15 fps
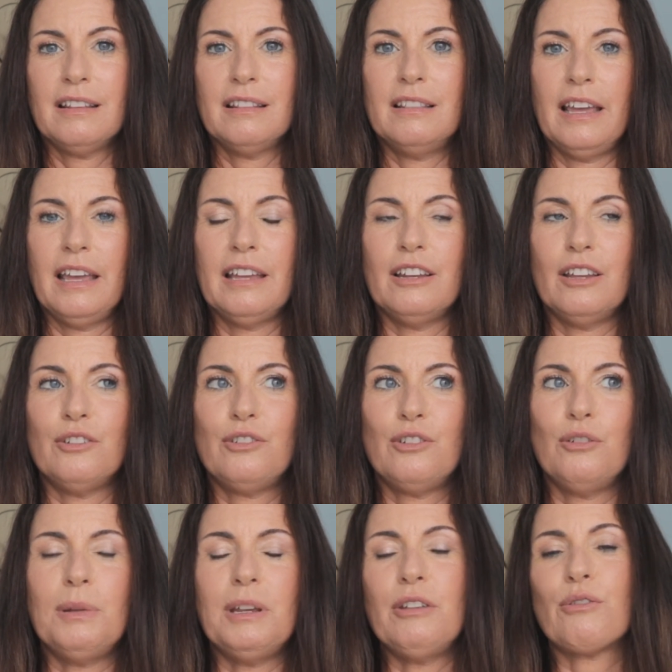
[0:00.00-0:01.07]
than
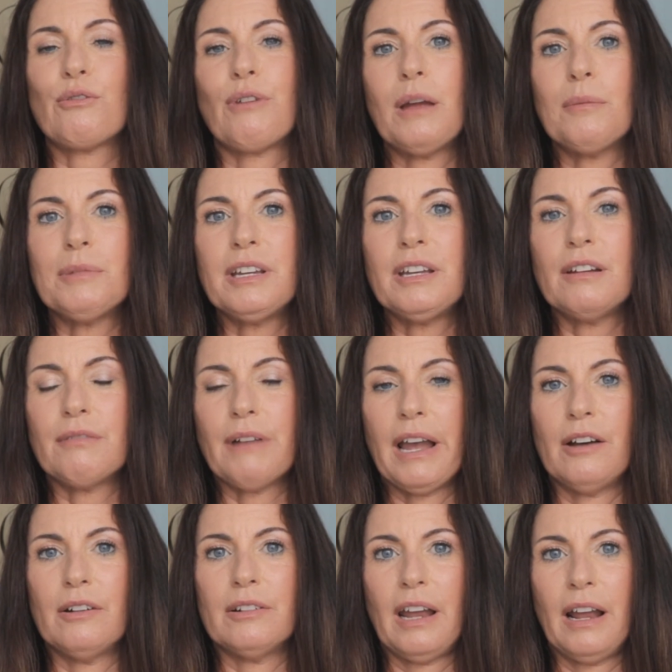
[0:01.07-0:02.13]
to be scrambling
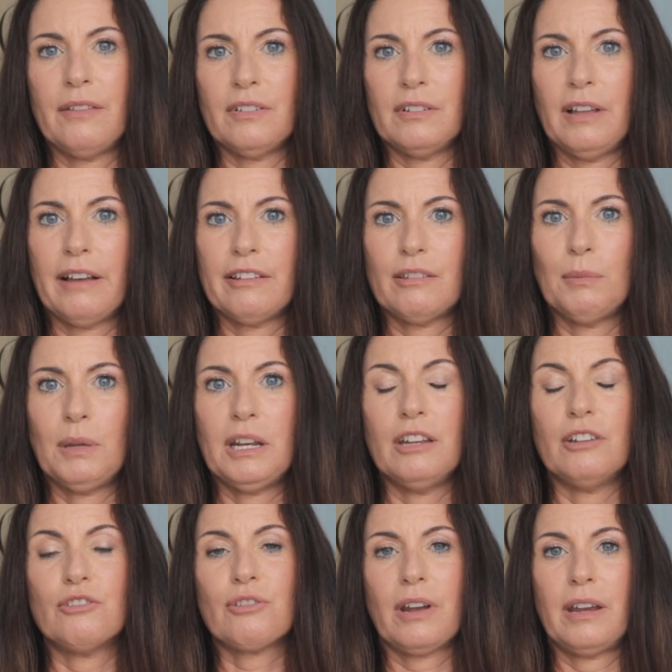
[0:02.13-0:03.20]
around at the last
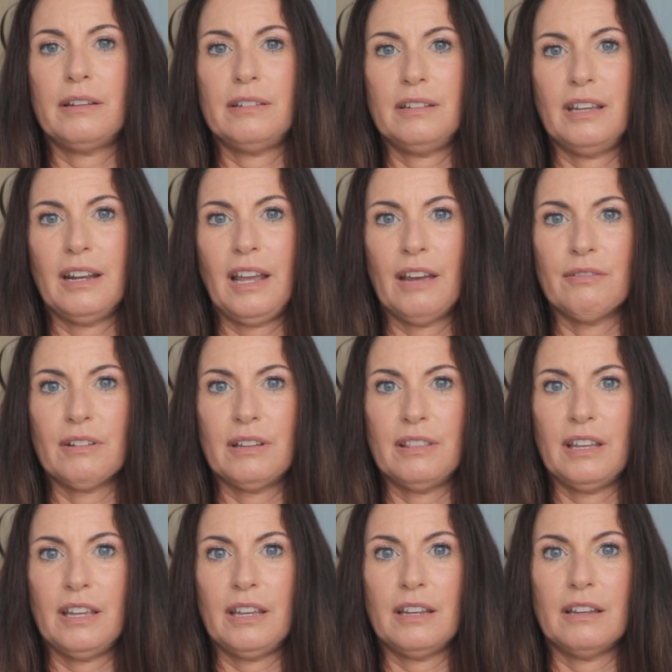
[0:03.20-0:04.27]
minute trying to get
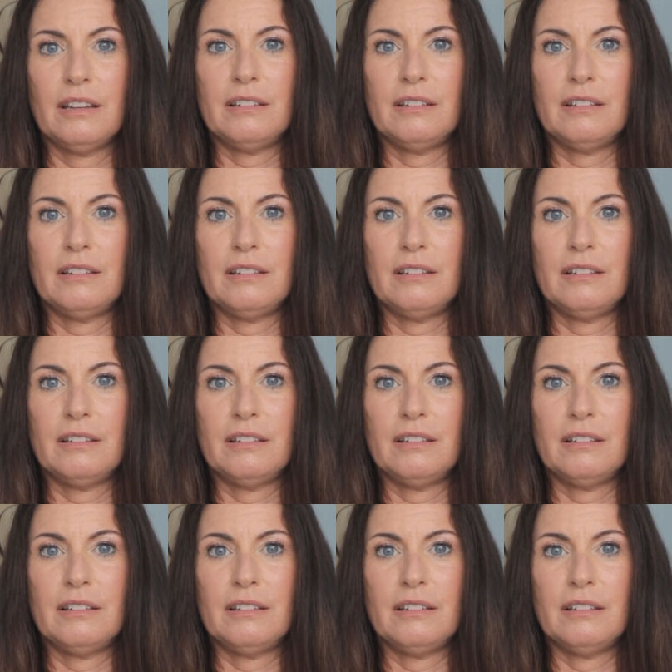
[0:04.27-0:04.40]
everything